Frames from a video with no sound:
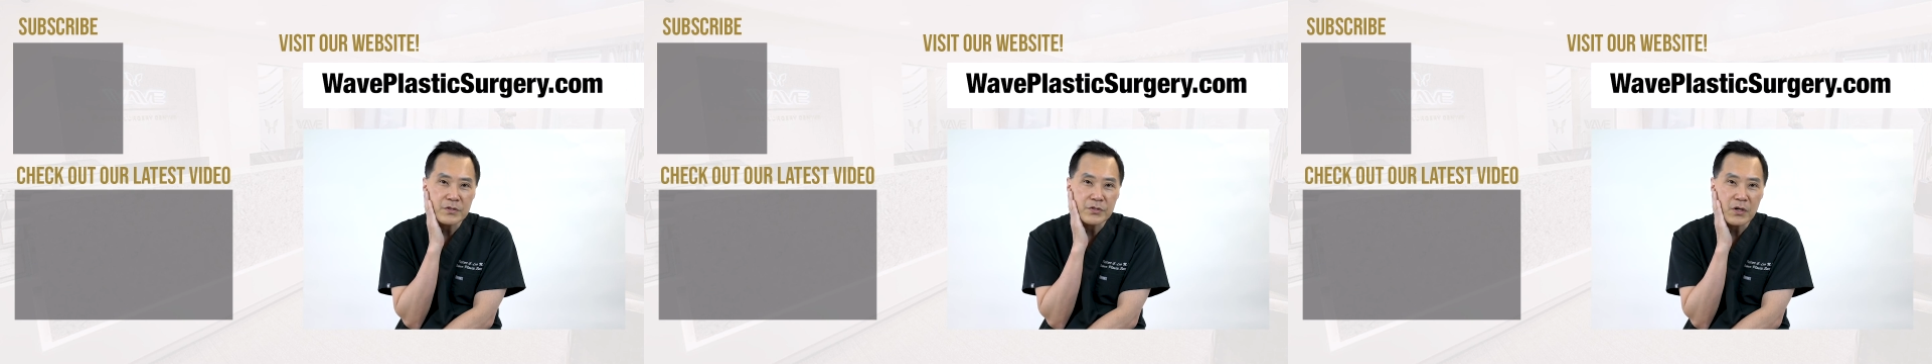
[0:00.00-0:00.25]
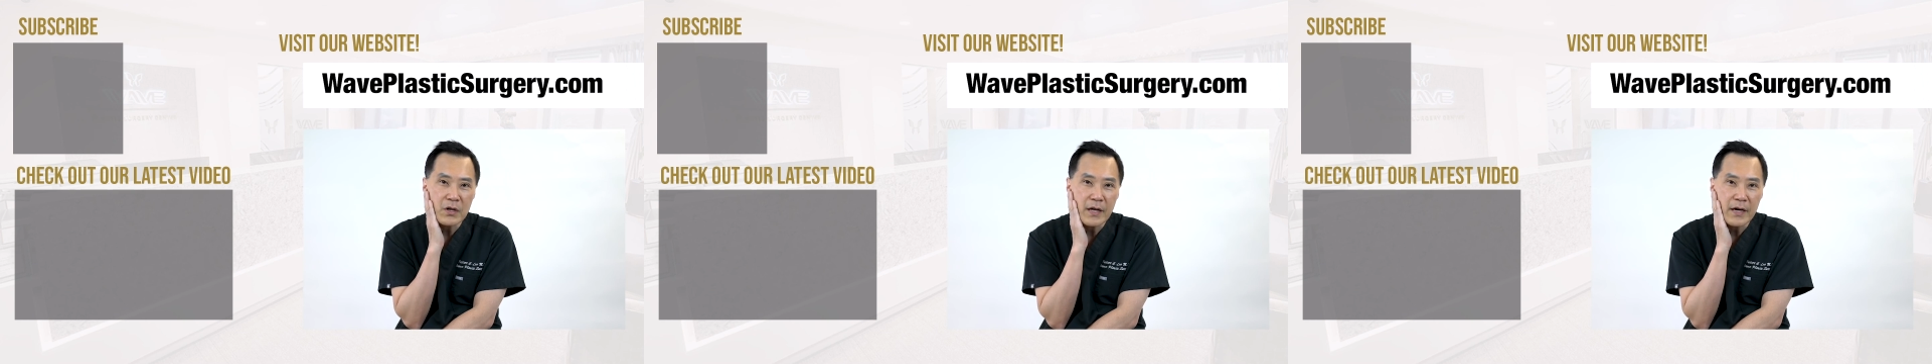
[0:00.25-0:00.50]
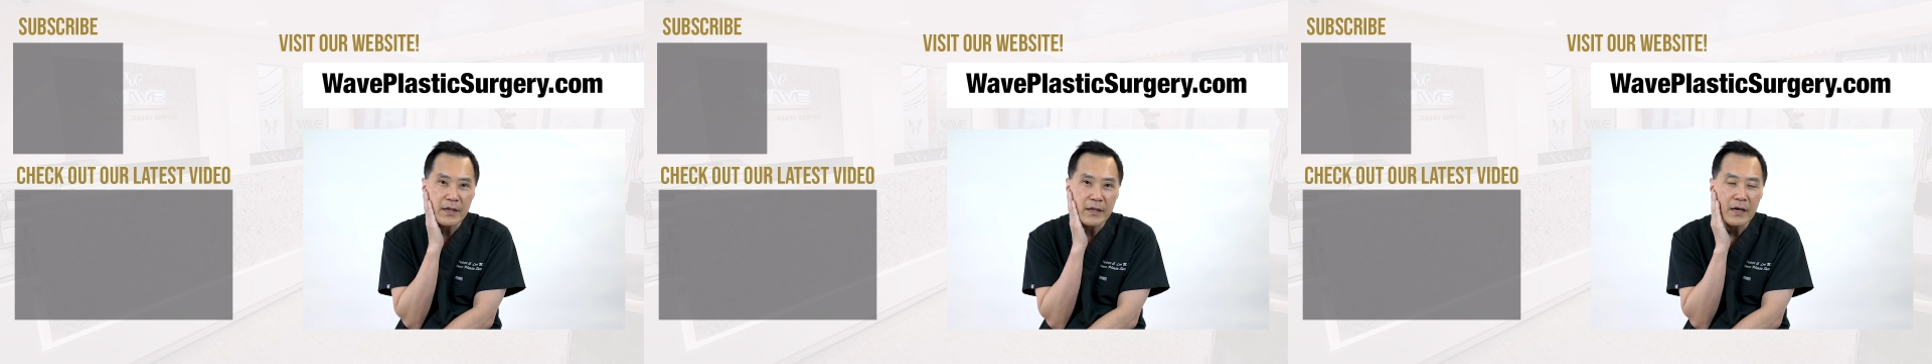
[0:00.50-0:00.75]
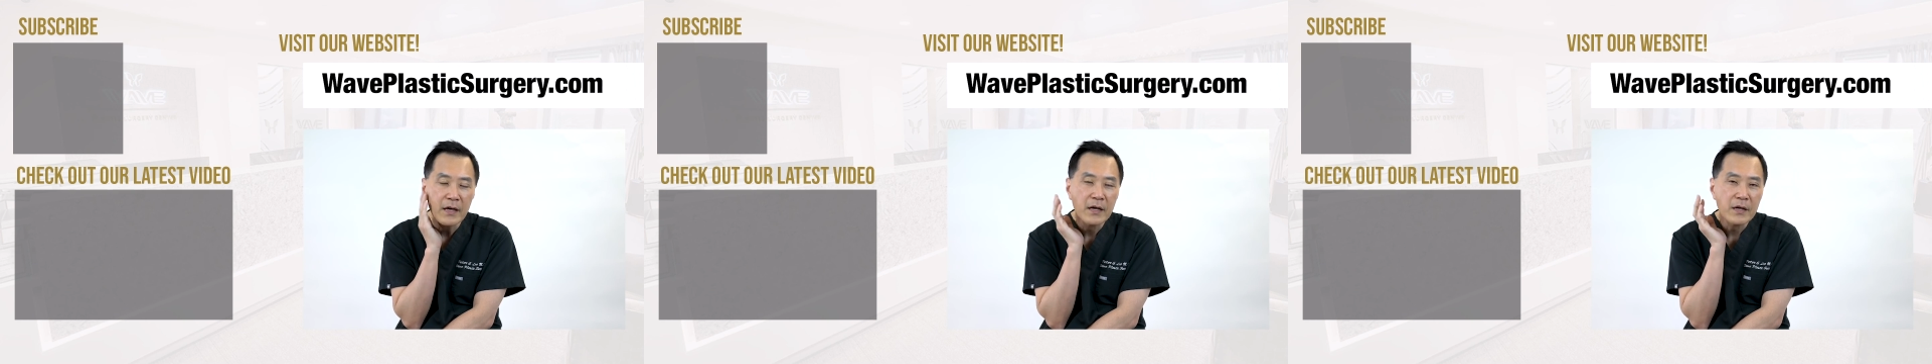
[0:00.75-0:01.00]
jawline
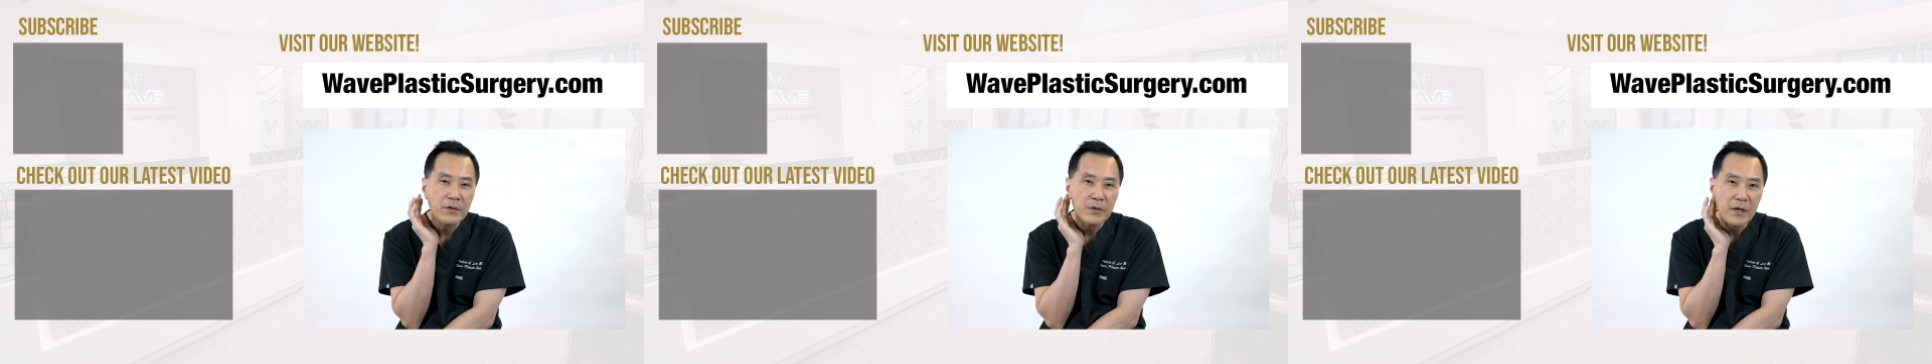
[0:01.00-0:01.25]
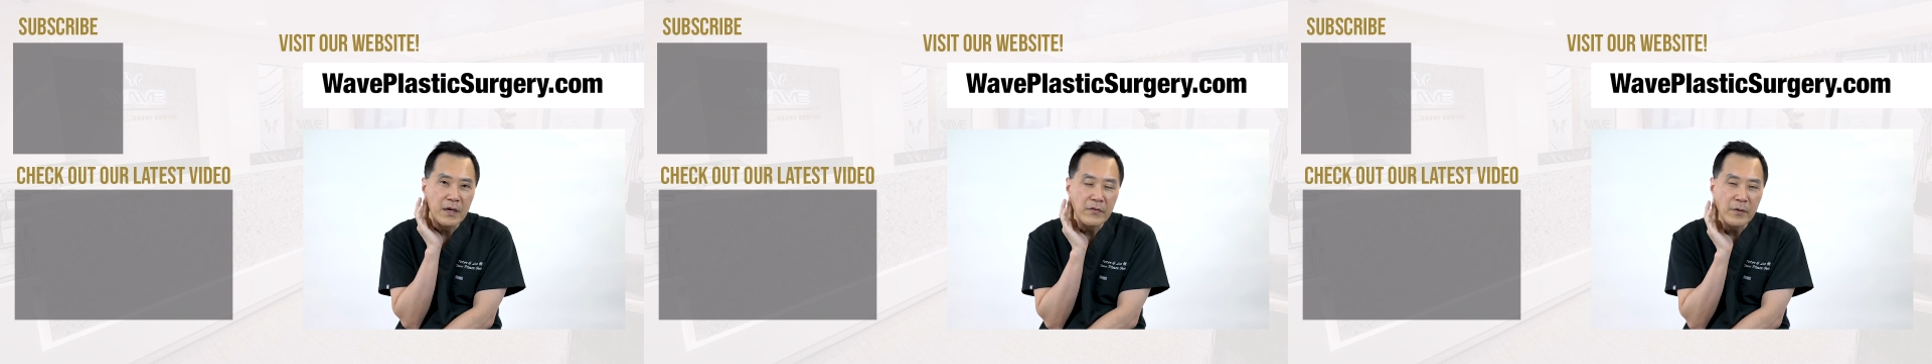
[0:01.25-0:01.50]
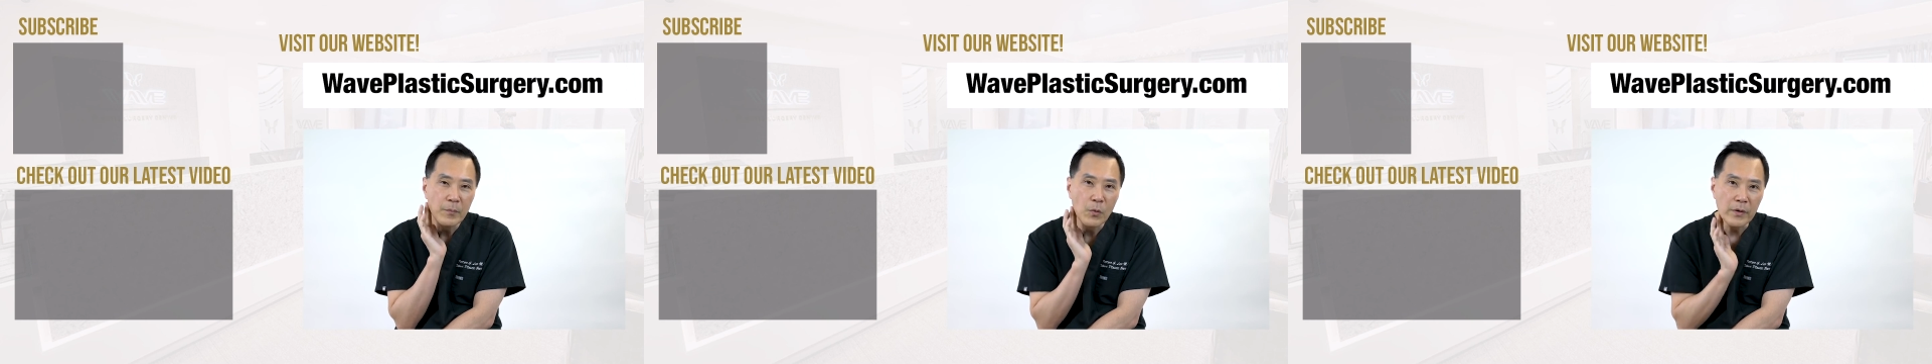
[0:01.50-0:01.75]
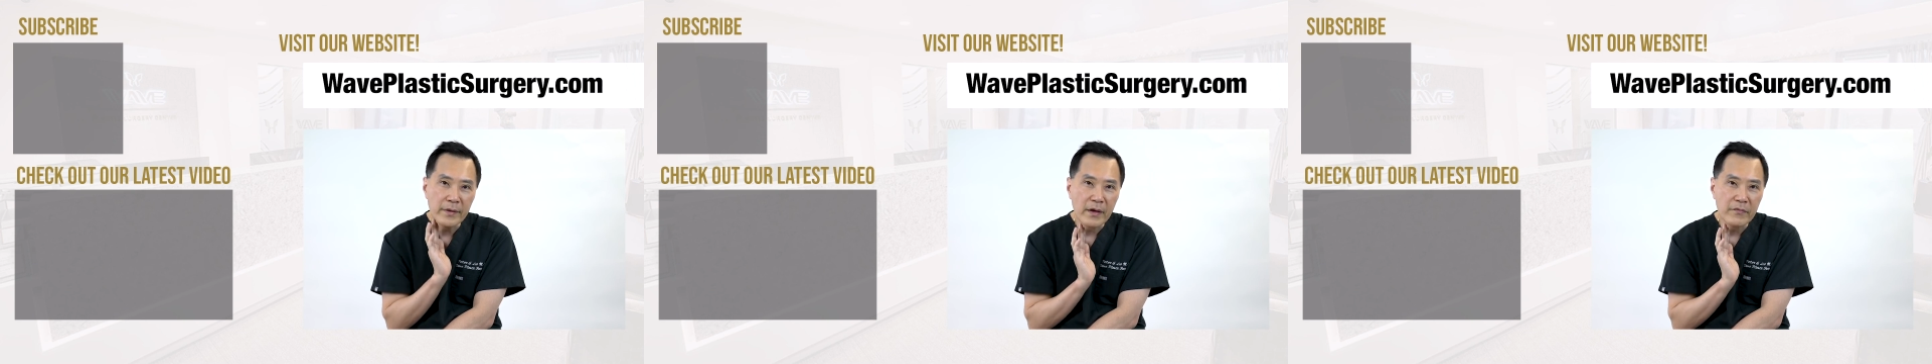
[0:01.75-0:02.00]
to give it
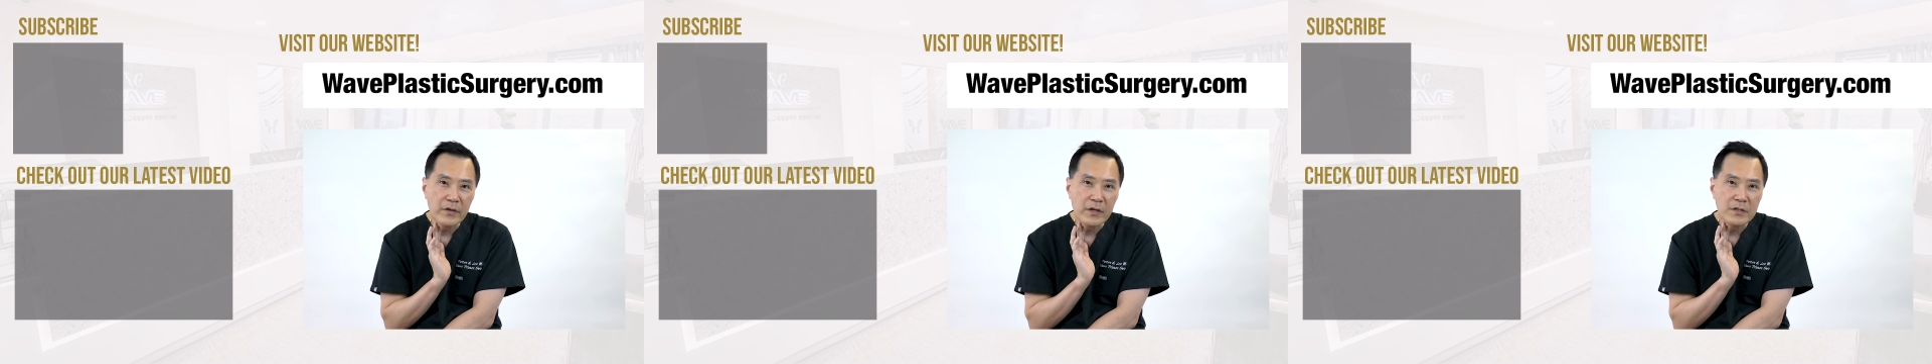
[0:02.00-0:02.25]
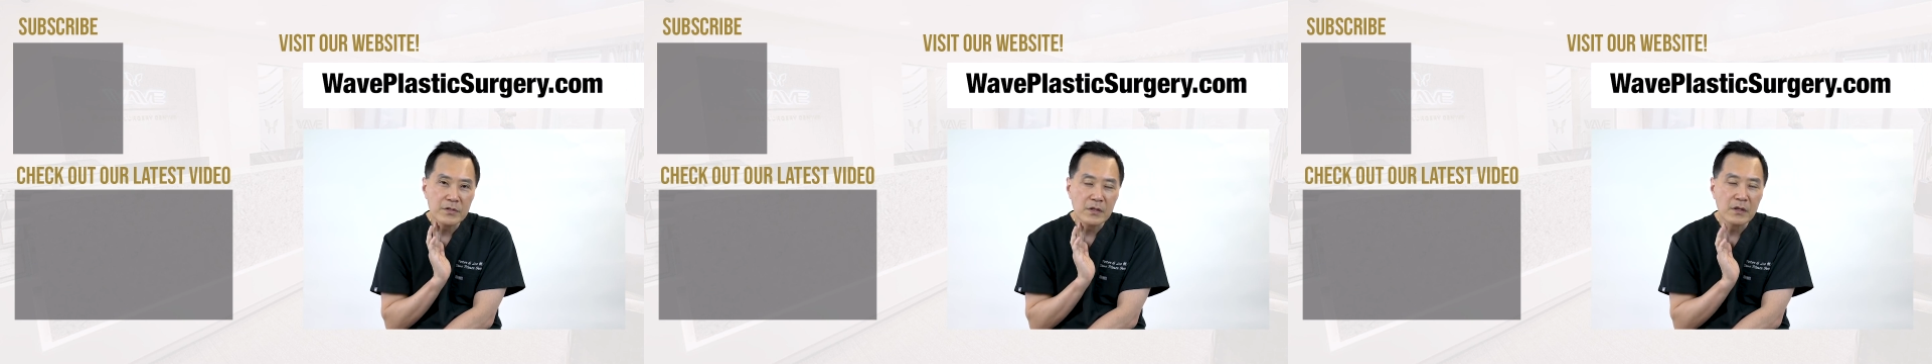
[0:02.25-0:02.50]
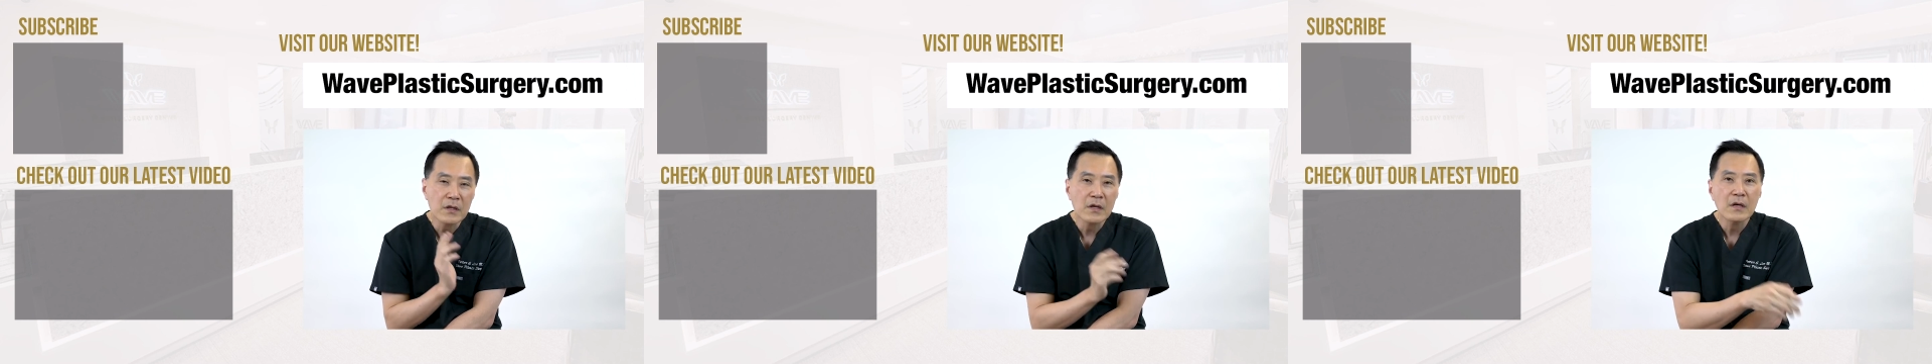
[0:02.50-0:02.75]
more definition